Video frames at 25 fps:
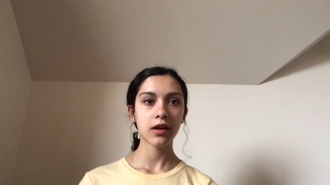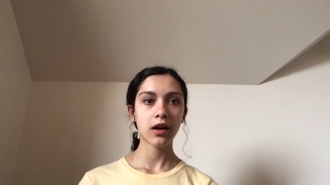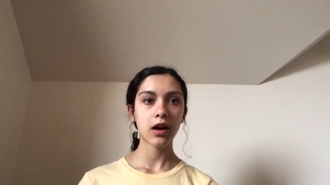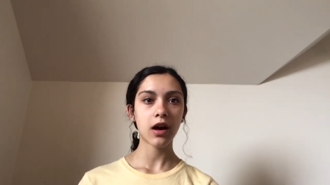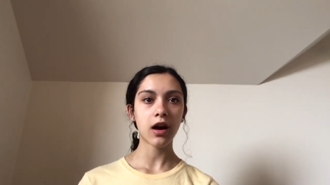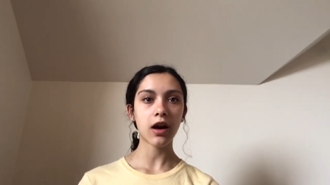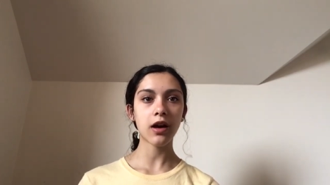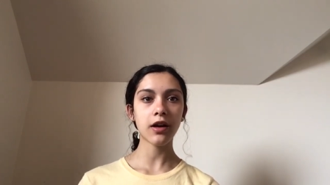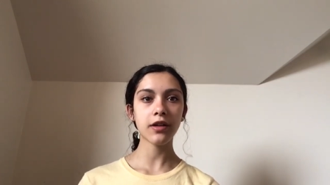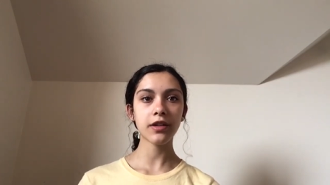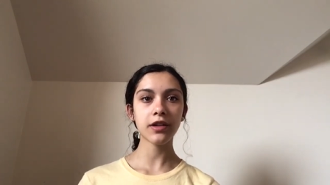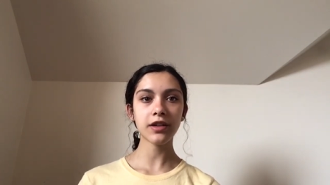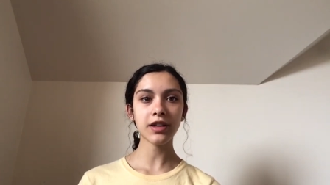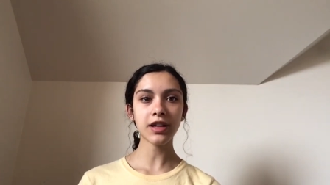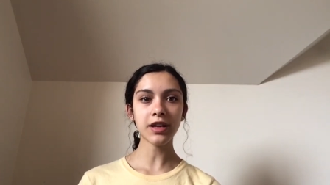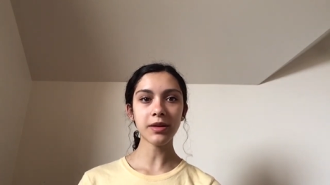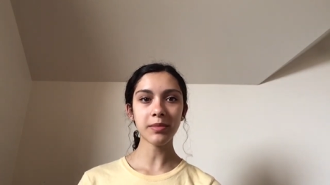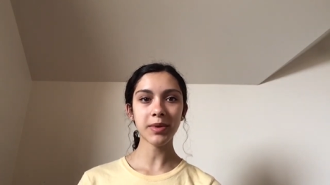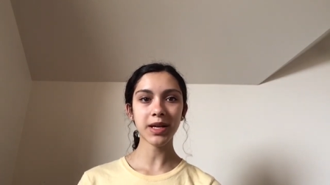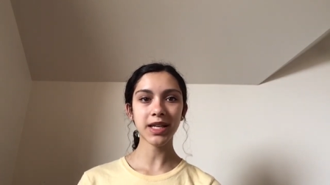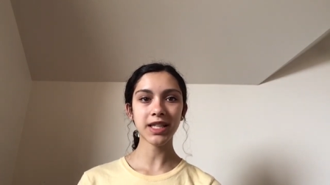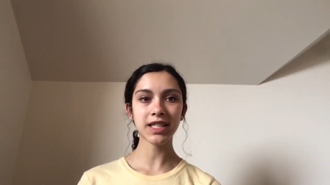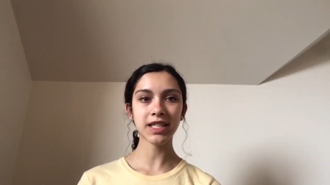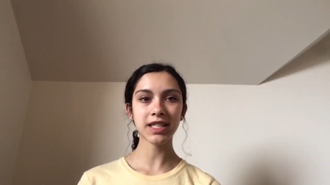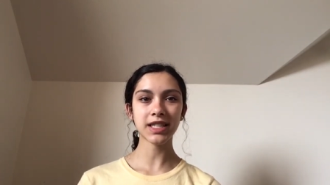Although that
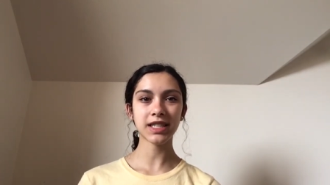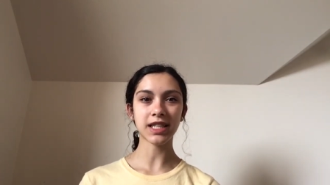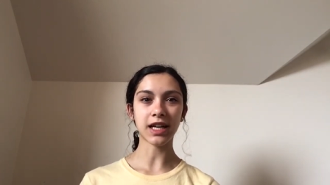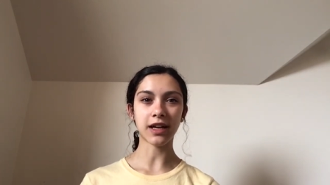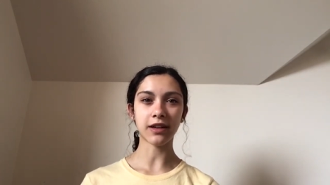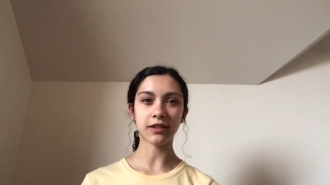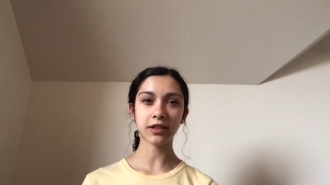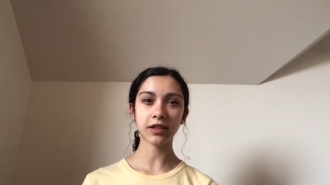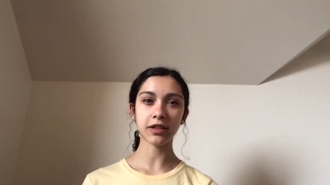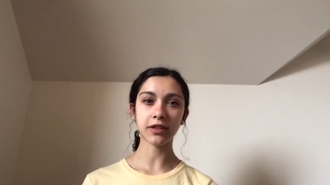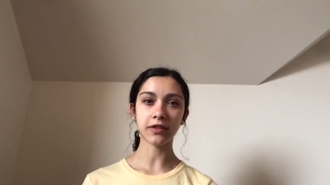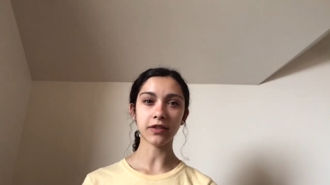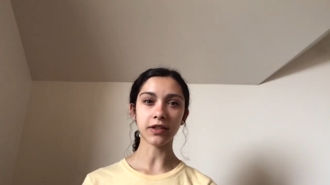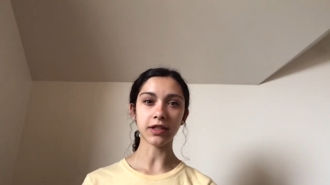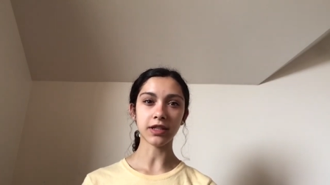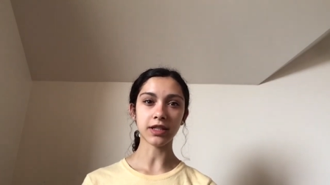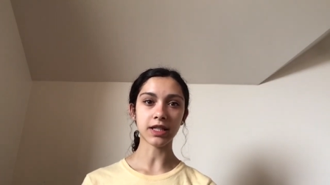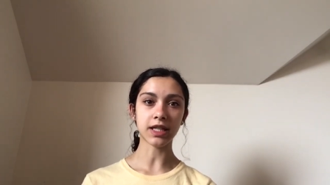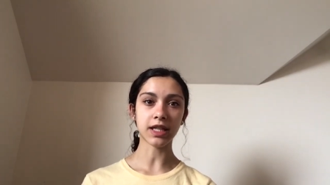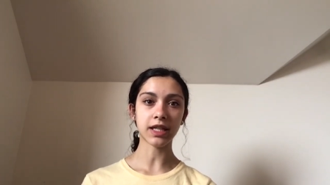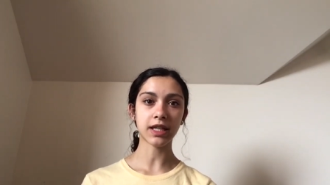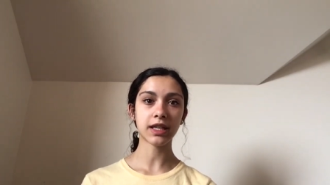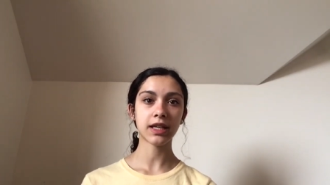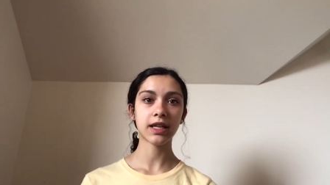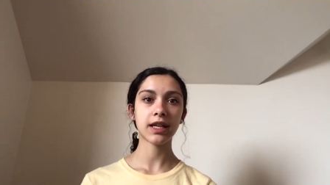makes it sound
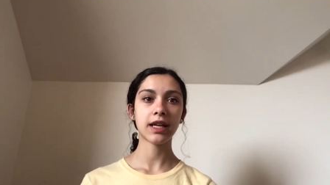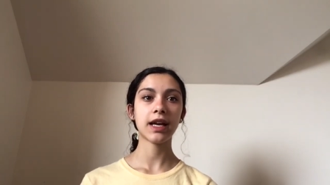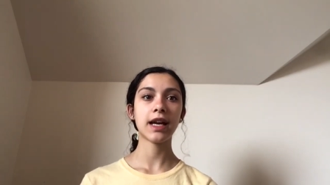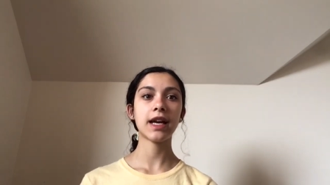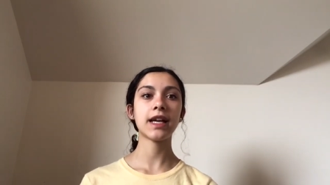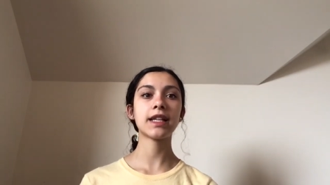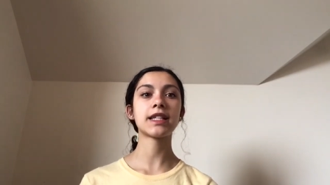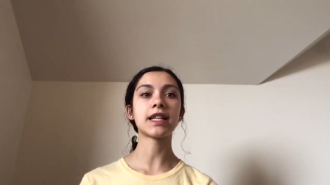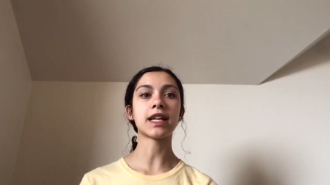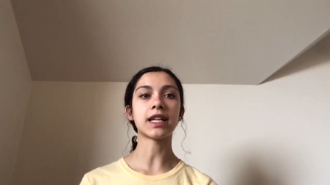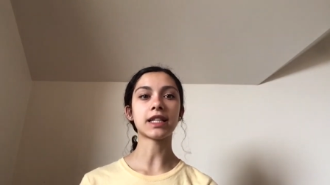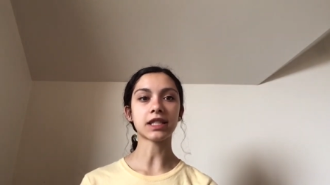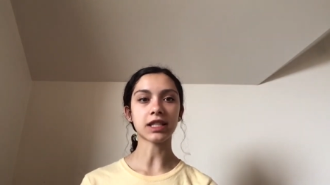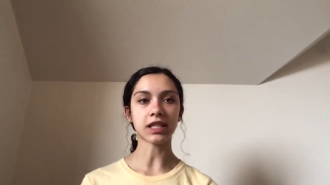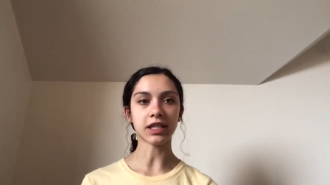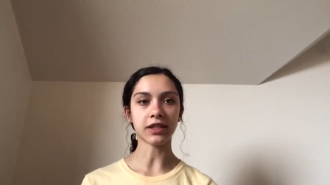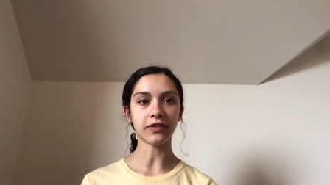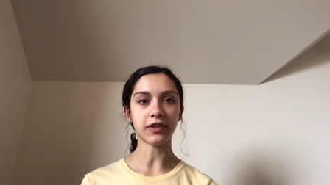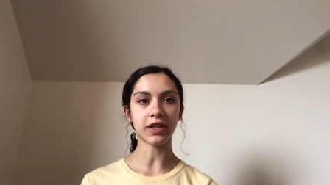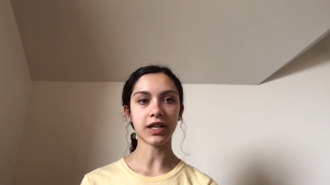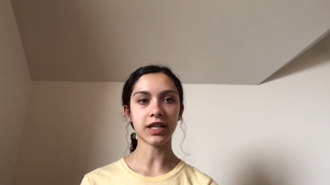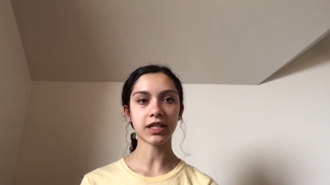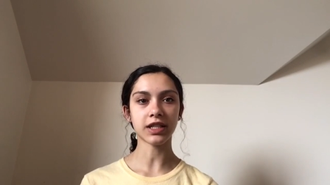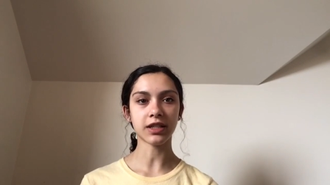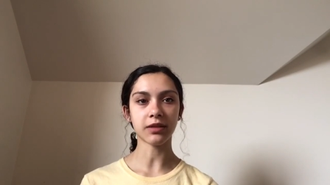confusing, it's actually
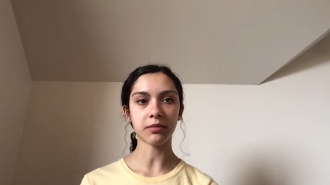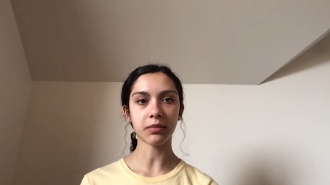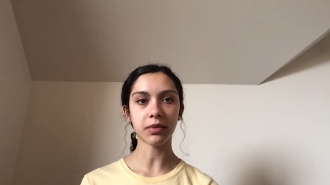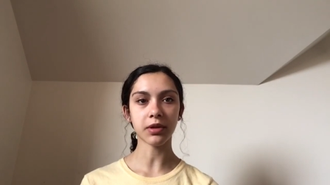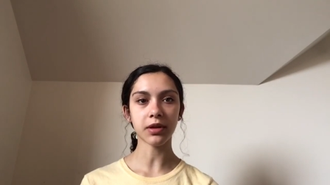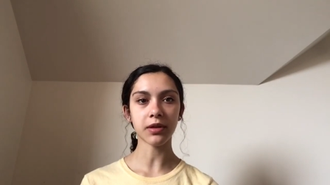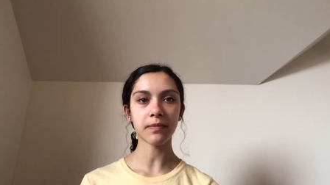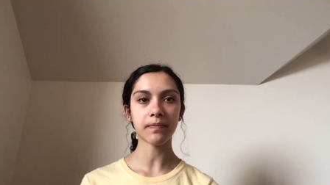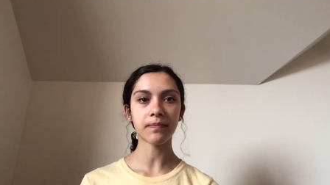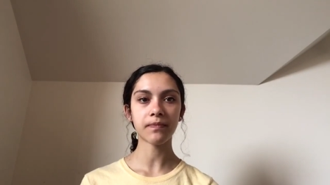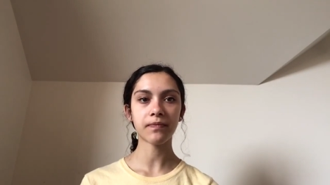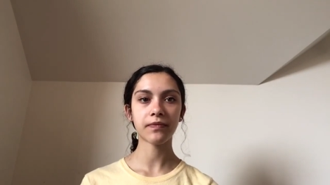very simple.